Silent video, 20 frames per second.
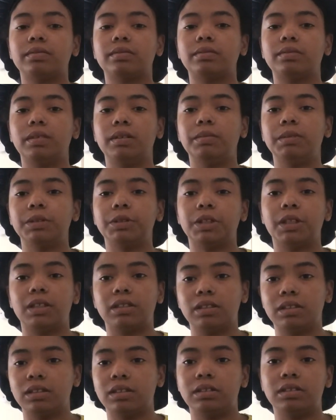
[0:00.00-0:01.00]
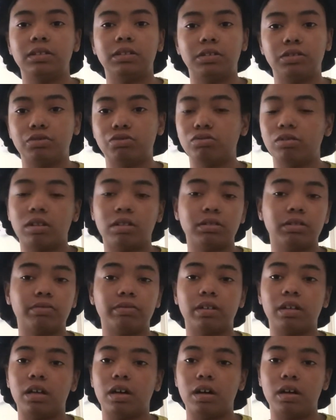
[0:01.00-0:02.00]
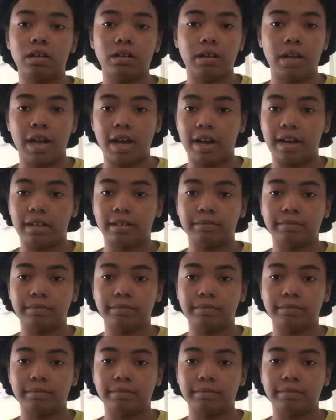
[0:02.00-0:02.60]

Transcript: We've been trying to get in these drawers for a whole hour.